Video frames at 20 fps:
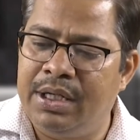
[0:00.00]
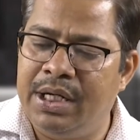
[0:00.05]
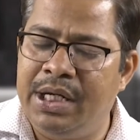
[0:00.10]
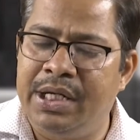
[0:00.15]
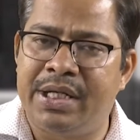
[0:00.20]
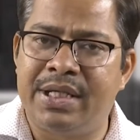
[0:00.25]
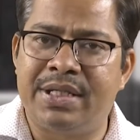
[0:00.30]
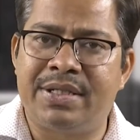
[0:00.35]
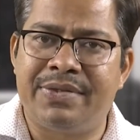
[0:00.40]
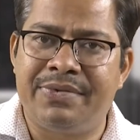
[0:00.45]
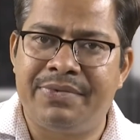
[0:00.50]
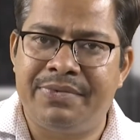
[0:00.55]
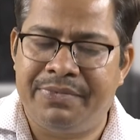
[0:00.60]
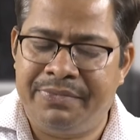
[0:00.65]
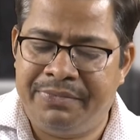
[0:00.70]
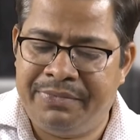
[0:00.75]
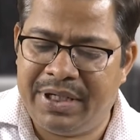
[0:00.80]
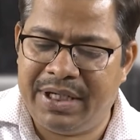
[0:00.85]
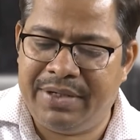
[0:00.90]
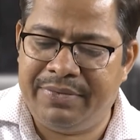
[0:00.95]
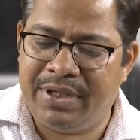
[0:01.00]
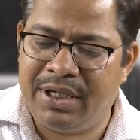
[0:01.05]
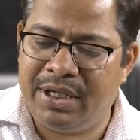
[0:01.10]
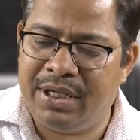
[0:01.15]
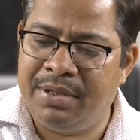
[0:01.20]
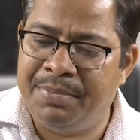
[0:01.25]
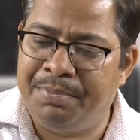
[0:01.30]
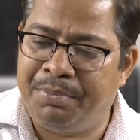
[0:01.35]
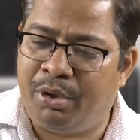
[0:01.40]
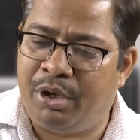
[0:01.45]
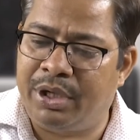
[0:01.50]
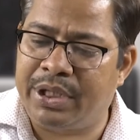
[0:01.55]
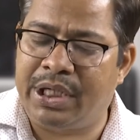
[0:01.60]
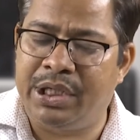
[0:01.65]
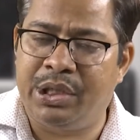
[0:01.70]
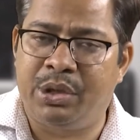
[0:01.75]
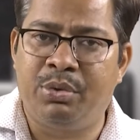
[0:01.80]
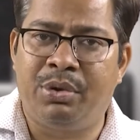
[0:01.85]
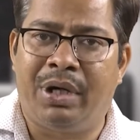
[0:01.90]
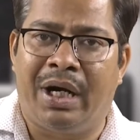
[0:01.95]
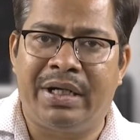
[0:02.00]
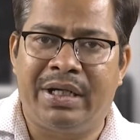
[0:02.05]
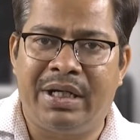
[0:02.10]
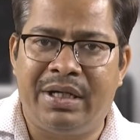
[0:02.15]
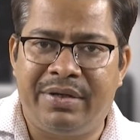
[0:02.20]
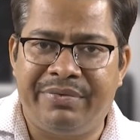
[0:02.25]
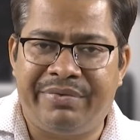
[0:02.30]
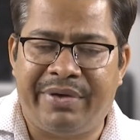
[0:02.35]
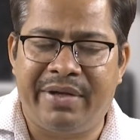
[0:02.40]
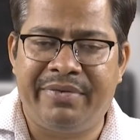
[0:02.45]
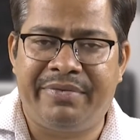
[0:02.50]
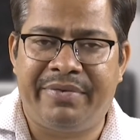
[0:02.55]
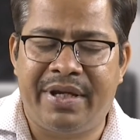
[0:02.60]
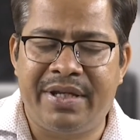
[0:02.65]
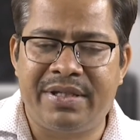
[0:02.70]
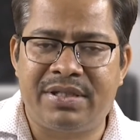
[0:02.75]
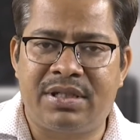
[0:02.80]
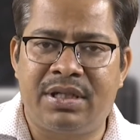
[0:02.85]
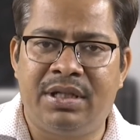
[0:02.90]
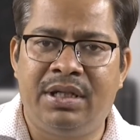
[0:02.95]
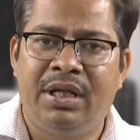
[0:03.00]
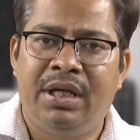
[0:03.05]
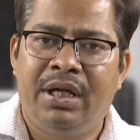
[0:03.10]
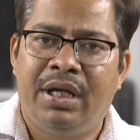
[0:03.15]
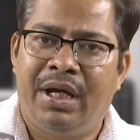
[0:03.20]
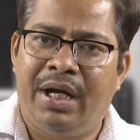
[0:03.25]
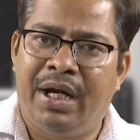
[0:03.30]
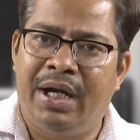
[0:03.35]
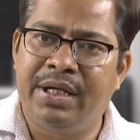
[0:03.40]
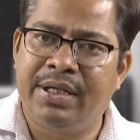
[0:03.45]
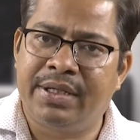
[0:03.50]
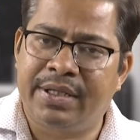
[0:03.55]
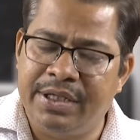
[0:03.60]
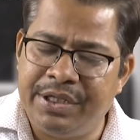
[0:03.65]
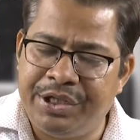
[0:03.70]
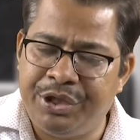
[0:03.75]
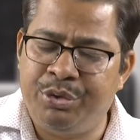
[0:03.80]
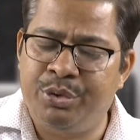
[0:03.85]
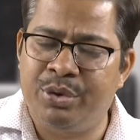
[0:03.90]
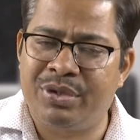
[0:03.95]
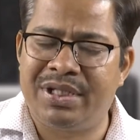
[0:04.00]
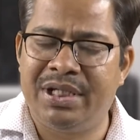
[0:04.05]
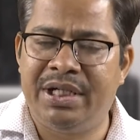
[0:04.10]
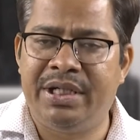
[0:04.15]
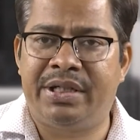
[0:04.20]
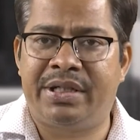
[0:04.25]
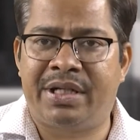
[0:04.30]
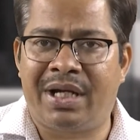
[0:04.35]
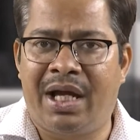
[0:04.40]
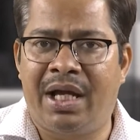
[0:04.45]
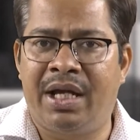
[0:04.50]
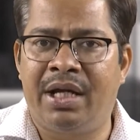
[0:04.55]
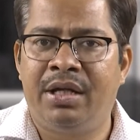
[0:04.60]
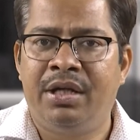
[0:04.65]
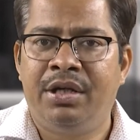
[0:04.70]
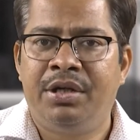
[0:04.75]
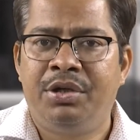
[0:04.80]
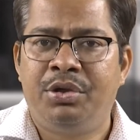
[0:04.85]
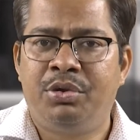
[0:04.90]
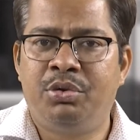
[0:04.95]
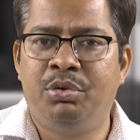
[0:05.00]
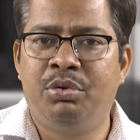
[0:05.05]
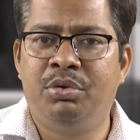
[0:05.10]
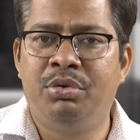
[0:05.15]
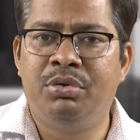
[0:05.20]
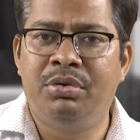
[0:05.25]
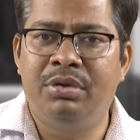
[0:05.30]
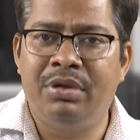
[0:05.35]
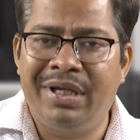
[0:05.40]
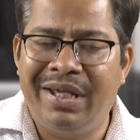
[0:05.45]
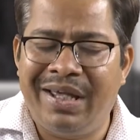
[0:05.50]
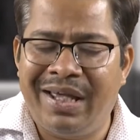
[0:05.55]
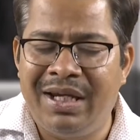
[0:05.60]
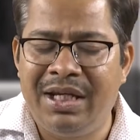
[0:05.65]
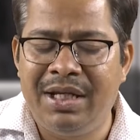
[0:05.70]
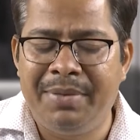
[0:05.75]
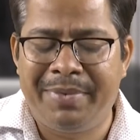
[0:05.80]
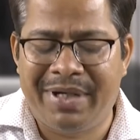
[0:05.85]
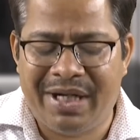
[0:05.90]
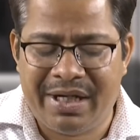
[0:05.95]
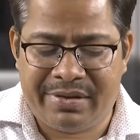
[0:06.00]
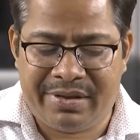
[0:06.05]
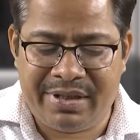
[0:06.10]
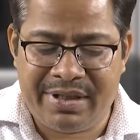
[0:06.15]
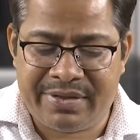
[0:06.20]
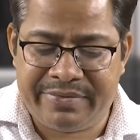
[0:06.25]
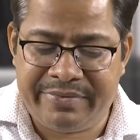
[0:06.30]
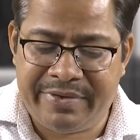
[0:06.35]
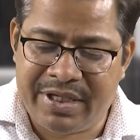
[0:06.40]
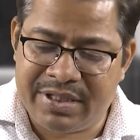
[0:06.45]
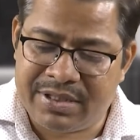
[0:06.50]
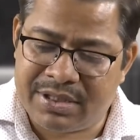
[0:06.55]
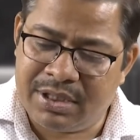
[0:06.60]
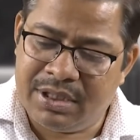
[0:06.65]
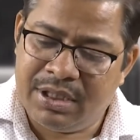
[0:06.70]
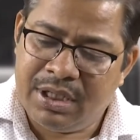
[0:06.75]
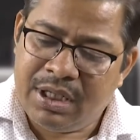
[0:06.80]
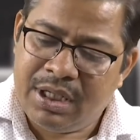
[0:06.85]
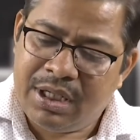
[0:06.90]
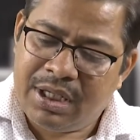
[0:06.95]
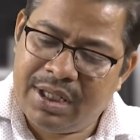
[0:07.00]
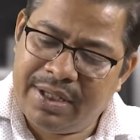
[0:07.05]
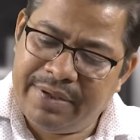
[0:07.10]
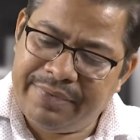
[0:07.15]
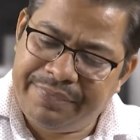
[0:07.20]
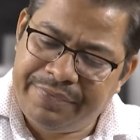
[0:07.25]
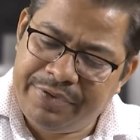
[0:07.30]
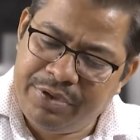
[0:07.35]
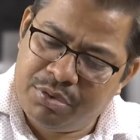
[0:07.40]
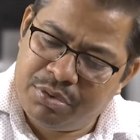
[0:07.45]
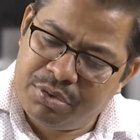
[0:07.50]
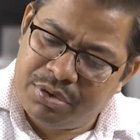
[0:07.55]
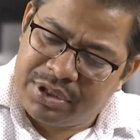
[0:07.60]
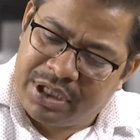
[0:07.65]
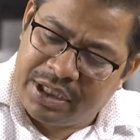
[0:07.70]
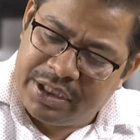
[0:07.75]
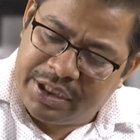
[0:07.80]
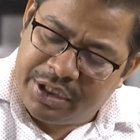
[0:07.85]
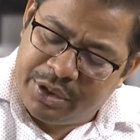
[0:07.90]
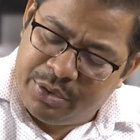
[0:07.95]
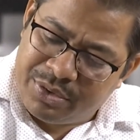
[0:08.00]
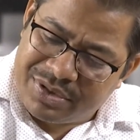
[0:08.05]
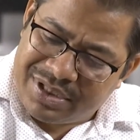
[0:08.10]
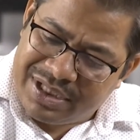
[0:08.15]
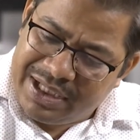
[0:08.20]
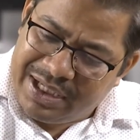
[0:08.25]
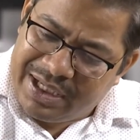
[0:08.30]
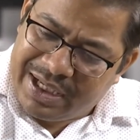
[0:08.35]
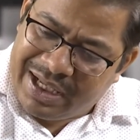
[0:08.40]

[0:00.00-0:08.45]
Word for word: it is very very important to identify waste and continuously try to eliminate these waste. If you continuously